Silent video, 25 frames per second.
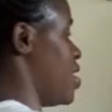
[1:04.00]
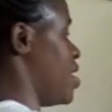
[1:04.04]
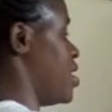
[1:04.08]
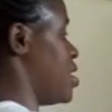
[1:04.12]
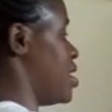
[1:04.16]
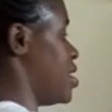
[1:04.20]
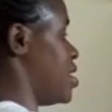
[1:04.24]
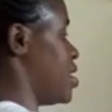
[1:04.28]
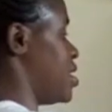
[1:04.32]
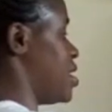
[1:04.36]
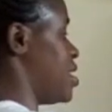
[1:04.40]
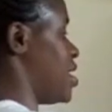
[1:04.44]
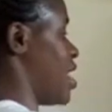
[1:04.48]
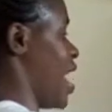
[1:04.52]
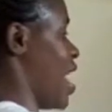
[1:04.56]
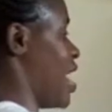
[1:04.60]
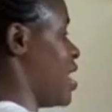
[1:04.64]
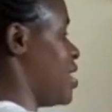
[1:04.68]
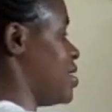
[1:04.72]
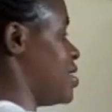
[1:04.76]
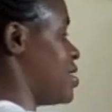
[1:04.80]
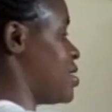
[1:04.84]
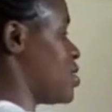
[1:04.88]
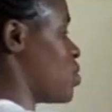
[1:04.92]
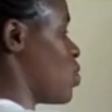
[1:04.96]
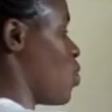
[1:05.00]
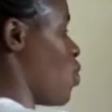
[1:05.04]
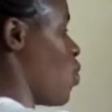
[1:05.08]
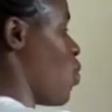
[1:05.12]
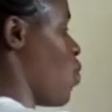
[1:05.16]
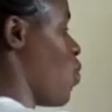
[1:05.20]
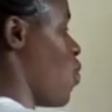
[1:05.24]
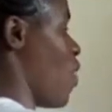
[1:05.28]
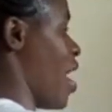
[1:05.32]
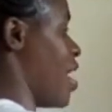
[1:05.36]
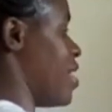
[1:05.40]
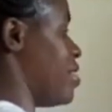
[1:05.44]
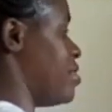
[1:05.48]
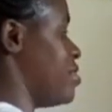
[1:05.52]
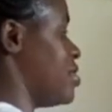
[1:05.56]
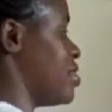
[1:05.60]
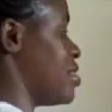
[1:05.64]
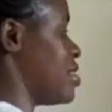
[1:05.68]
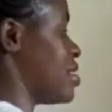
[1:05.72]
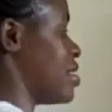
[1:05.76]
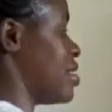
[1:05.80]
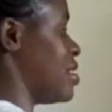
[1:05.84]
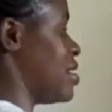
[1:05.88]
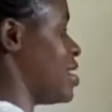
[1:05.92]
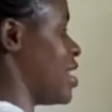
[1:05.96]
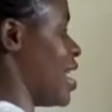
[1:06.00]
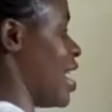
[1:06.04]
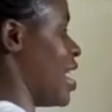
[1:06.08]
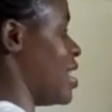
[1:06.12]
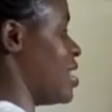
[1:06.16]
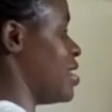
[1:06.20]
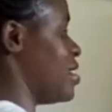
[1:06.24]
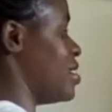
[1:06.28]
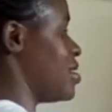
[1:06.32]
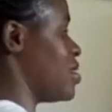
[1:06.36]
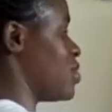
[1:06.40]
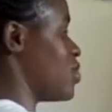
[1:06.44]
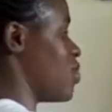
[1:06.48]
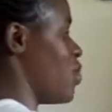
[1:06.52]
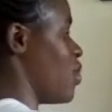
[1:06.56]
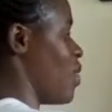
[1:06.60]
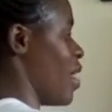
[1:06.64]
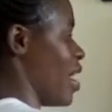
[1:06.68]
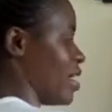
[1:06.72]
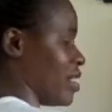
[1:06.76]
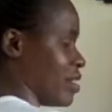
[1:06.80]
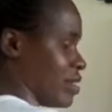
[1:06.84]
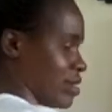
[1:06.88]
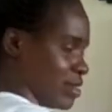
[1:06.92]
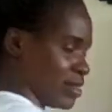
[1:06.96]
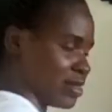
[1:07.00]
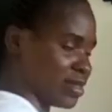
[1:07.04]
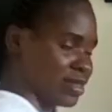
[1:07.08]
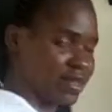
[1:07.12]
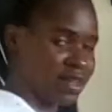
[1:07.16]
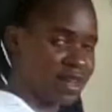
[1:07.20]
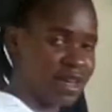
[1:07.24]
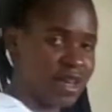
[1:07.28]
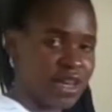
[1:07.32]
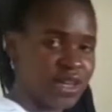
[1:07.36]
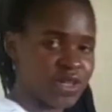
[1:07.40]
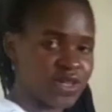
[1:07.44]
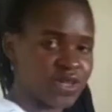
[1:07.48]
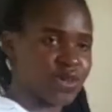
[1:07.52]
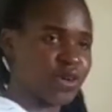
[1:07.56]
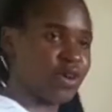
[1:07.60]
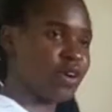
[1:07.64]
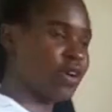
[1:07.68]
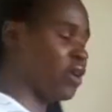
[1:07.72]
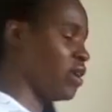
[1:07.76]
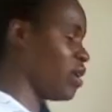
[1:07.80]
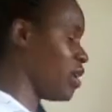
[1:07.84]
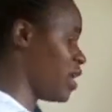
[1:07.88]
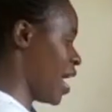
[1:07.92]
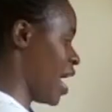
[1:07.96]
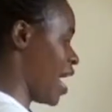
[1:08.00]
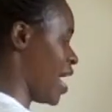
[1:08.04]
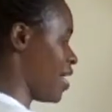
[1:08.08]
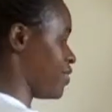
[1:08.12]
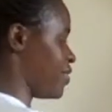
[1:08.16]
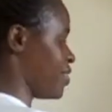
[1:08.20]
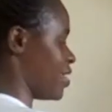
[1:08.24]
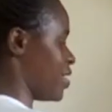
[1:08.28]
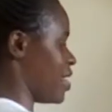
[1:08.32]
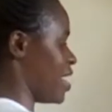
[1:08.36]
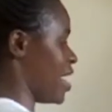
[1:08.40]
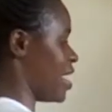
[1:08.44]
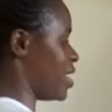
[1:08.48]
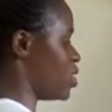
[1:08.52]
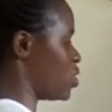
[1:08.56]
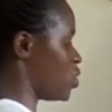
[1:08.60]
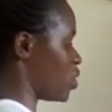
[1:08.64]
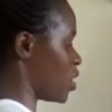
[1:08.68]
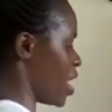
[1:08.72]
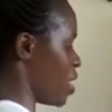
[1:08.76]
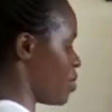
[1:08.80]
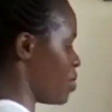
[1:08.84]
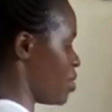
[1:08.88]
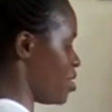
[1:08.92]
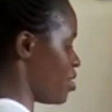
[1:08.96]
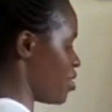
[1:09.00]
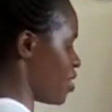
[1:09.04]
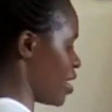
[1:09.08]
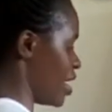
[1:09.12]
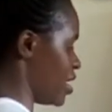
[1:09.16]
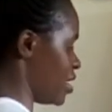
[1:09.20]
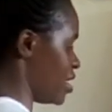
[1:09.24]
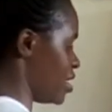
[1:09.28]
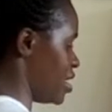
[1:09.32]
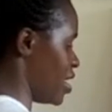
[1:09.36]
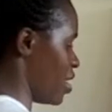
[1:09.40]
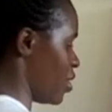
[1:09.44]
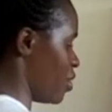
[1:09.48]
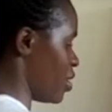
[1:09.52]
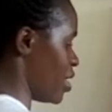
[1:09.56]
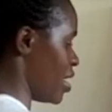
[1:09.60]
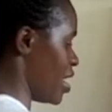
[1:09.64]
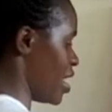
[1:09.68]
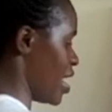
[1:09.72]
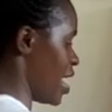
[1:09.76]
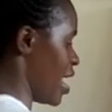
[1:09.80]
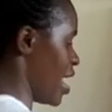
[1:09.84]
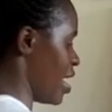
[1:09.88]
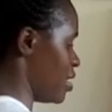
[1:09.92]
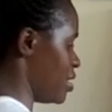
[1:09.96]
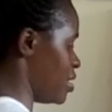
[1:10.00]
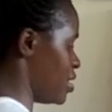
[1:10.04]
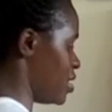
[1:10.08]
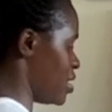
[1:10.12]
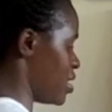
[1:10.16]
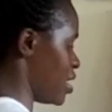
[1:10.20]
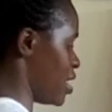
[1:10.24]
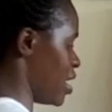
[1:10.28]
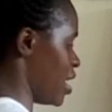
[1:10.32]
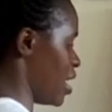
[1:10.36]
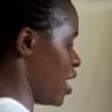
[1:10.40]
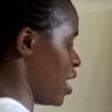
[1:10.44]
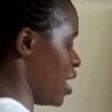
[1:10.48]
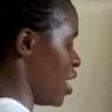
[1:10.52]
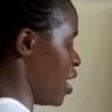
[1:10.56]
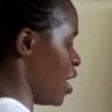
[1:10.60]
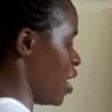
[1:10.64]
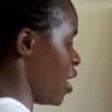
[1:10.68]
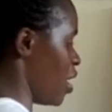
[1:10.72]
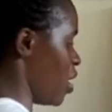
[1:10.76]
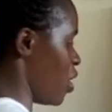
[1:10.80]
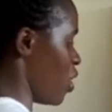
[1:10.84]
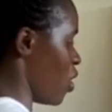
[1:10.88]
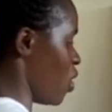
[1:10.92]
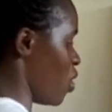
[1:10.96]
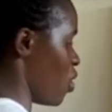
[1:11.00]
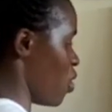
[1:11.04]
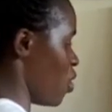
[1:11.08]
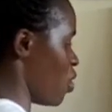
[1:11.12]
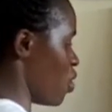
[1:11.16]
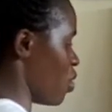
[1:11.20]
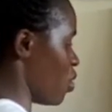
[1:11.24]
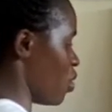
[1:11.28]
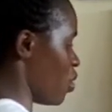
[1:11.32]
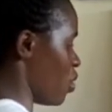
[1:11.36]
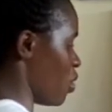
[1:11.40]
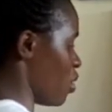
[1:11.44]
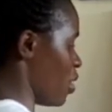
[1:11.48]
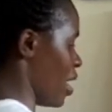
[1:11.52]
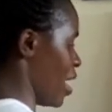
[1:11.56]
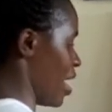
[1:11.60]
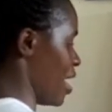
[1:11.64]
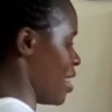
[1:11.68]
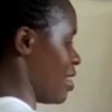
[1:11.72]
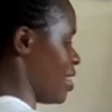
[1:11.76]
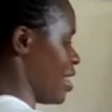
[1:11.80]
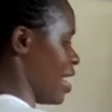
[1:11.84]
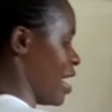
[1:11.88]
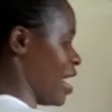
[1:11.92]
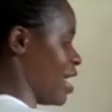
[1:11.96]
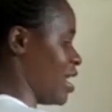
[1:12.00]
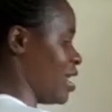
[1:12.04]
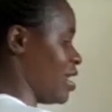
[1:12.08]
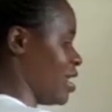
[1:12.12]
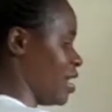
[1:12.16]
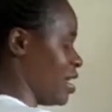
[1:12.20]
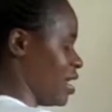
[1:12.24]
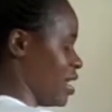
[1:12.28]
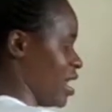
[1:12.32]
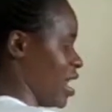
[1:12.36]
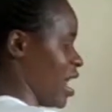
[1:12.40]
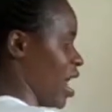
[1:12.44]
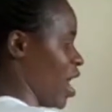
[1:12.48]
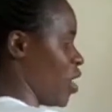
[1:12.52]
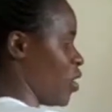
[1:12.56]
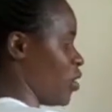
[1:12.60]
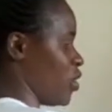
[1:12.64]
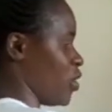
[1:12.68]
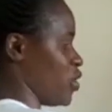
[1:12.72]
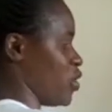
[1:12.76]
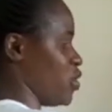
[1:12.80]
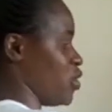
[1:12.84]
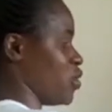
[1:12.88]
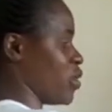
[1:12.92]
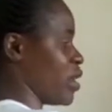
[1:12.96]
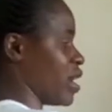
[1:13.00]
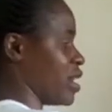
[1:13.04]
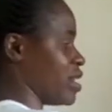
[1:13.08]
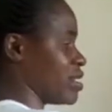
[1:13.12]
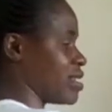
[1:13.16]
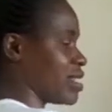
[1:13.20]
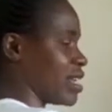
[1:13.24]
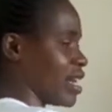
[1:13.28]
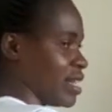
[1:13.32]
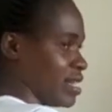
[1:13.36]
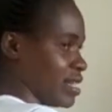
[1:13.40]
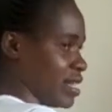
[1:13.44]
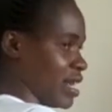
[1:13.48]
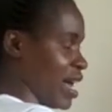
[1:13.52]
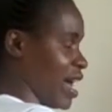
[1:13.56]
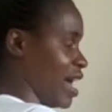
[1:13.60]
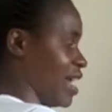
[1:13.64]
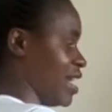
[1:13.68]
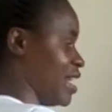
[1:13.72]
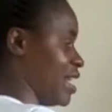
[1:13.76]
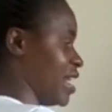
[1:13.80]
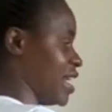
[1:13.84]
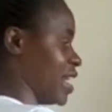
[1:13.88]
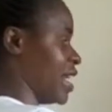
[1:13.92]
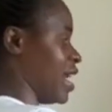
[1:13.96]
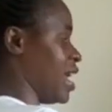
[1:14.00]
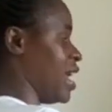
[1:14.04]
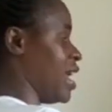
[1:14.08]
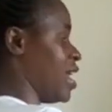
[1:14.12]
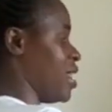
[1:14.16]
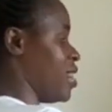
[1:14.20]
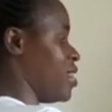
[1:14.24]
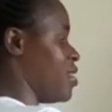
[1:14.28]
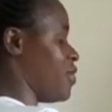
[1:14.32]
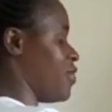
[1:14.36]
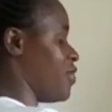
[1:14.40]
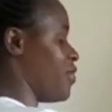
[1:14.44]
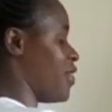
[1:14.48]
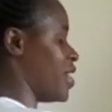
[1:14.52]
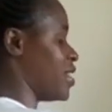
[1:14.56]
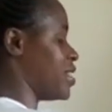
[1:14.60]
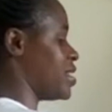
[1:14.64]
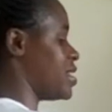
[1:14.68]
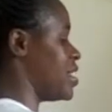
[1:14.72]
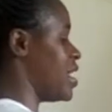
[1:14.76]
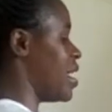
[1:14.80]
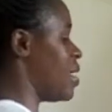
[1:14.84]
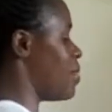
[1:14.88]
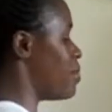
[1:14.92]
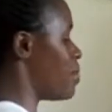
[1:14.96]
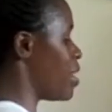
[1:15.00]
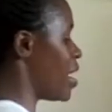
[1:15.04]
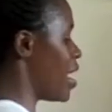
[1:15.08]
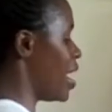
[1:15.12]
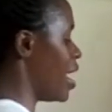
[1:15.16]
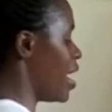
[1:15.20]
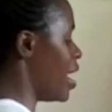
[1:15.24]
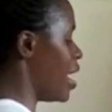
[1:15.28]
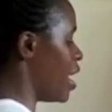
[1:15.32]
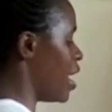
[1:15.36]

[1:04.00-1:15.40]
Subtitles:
means tens, ones, tens, ones. So after that, you come and write down here T-O. And then now you can start adding. The first number,